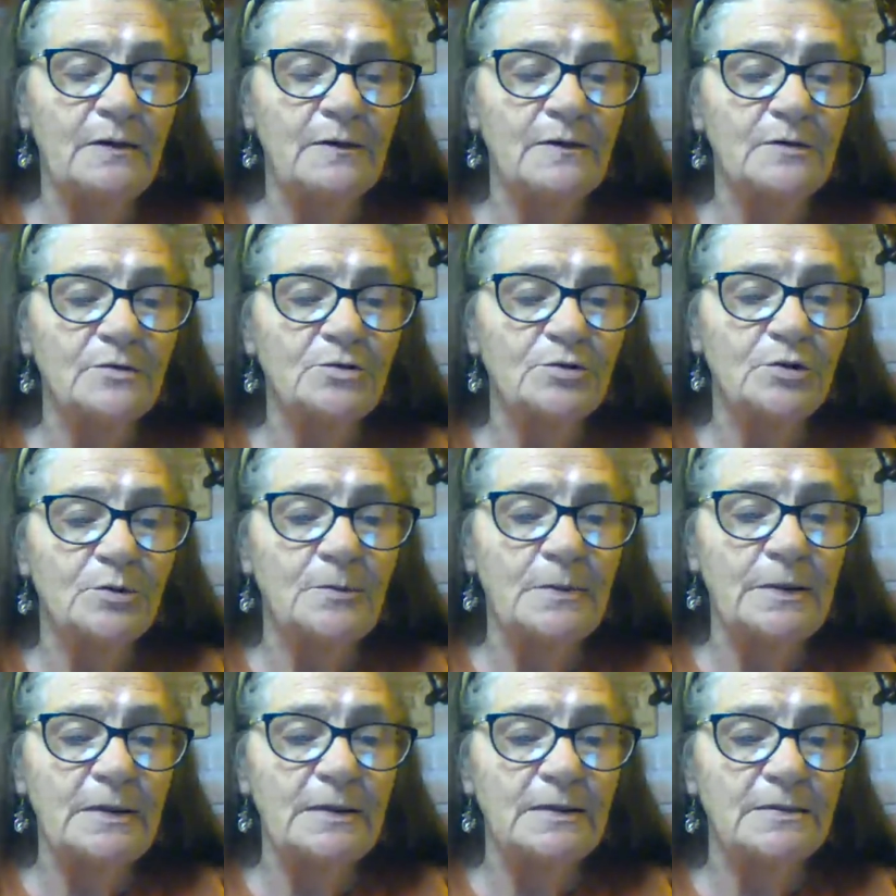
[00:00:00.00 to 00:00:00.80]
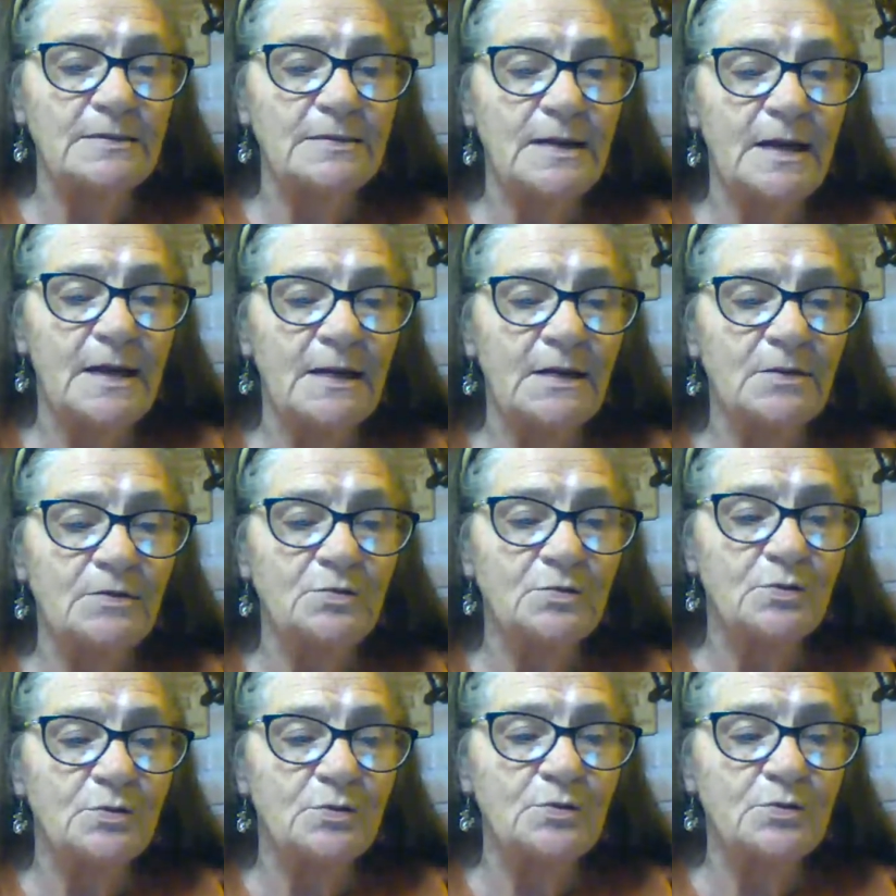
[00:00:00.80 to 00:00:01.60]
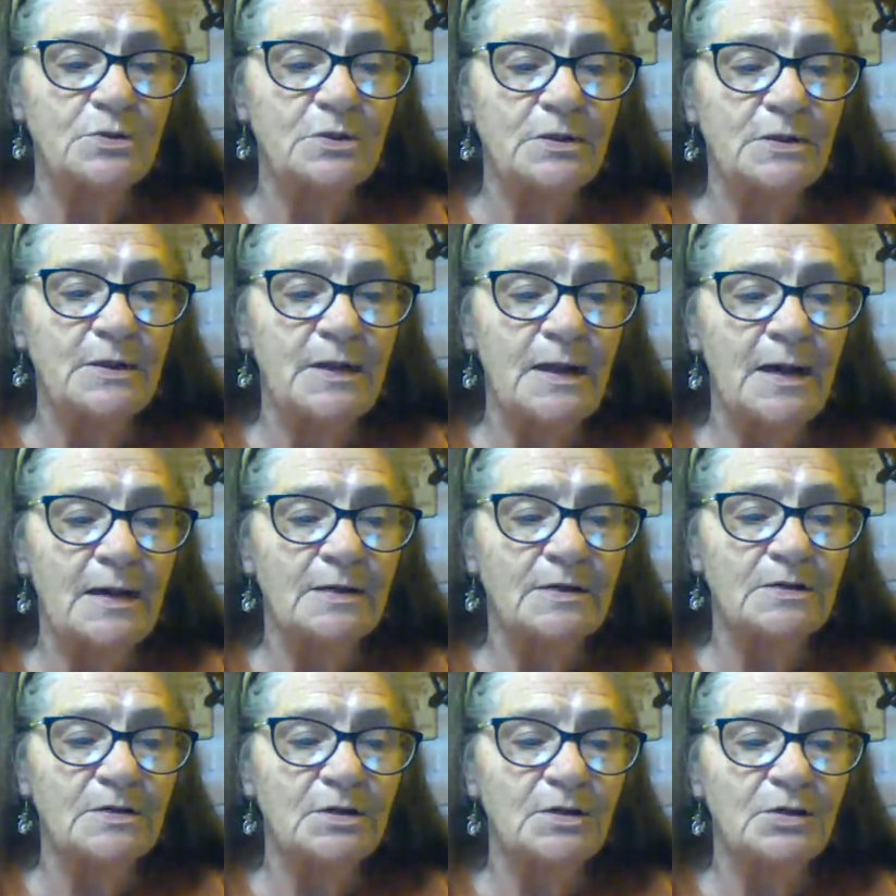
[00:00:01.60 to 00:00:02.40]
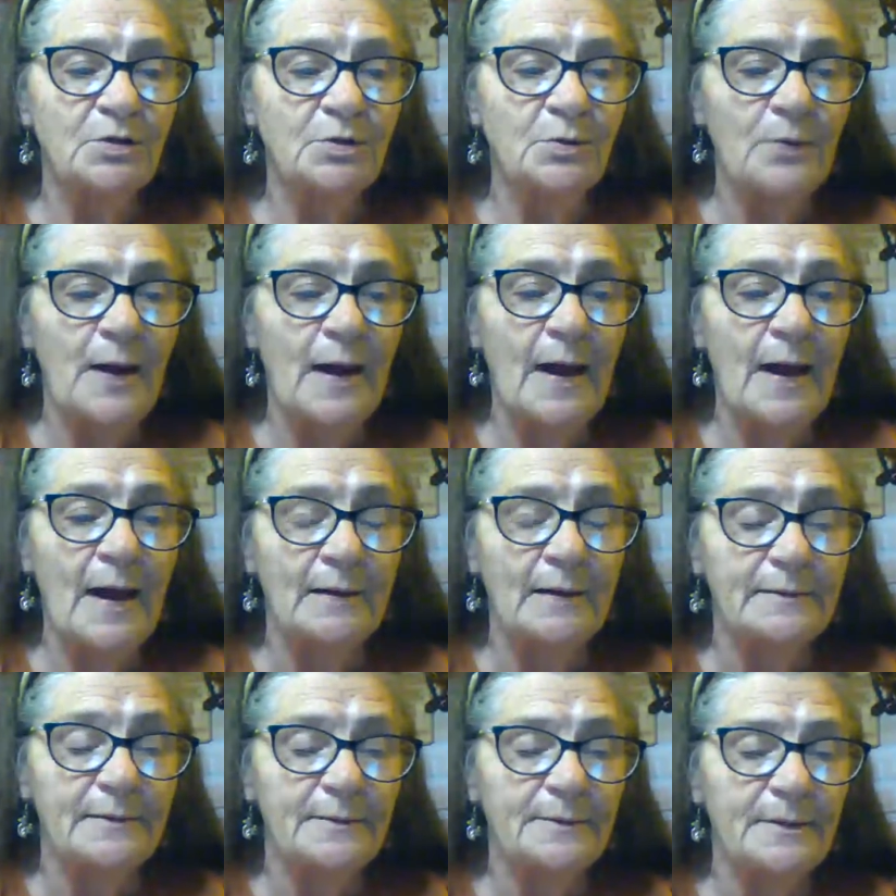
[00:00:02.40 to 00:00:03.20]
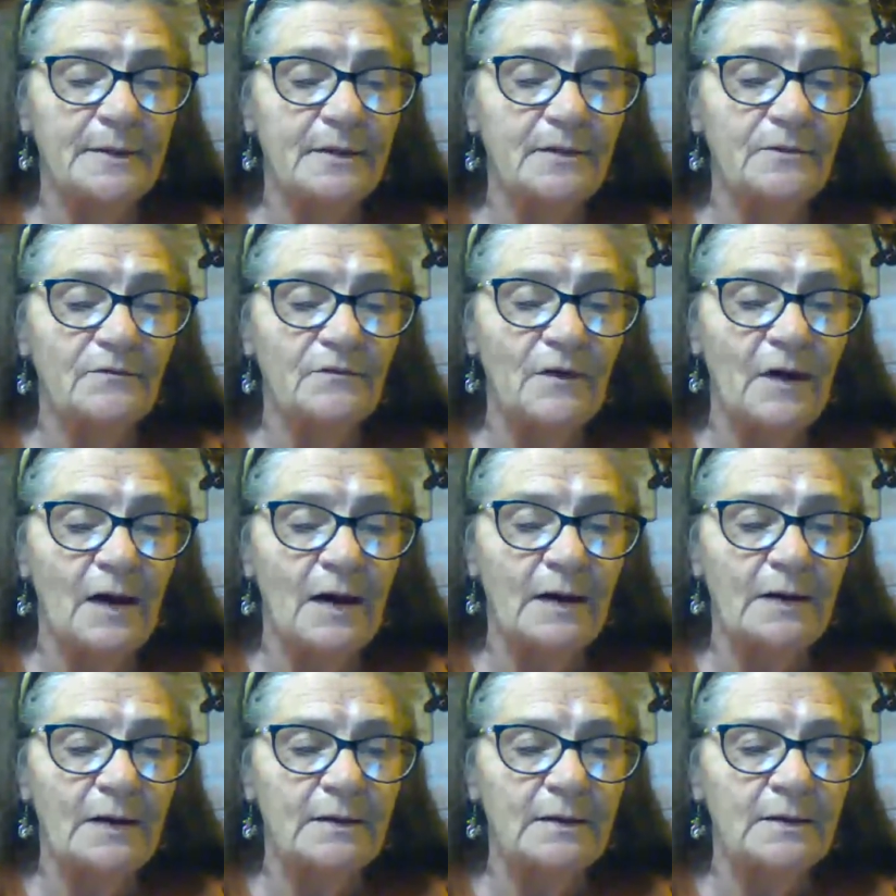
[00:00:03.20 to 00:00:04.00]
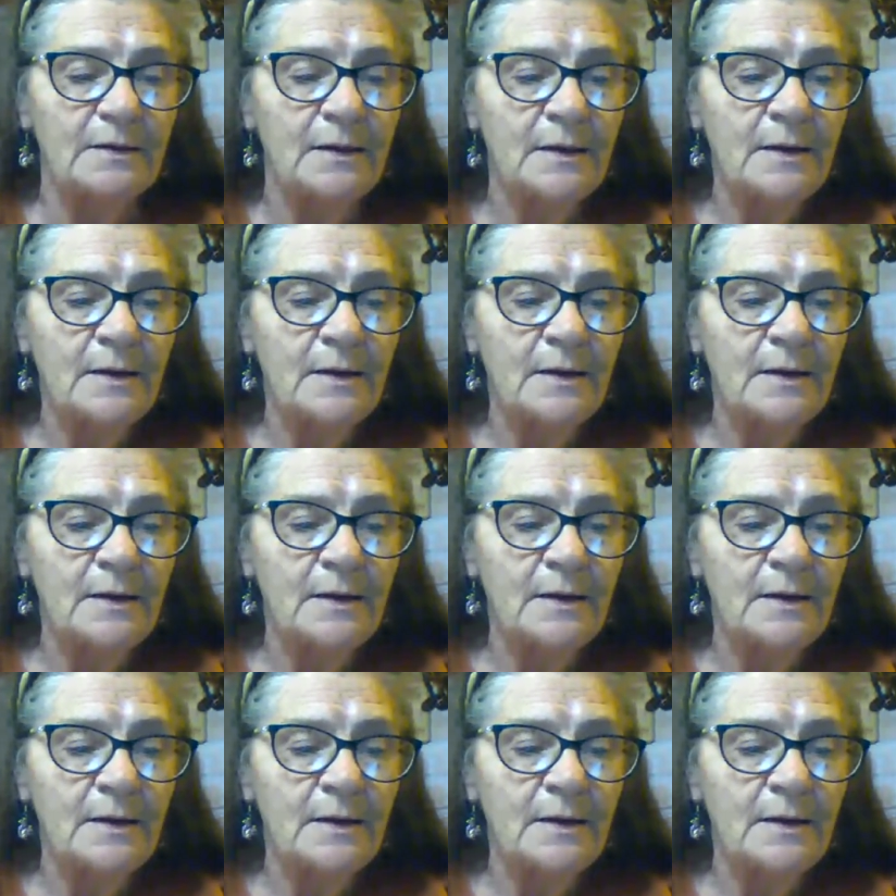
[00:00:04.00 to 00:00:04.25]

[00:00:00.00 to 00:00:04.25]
of the tremendous Andrews connection who had to be invited.